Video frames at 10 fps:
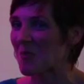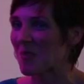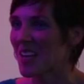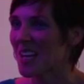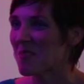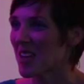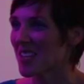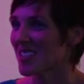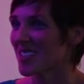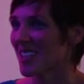in their
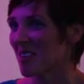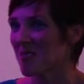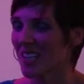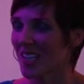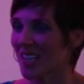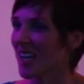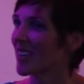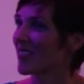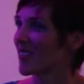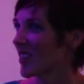skin anymore.
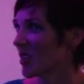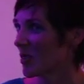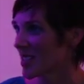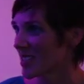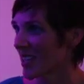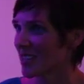And also getting to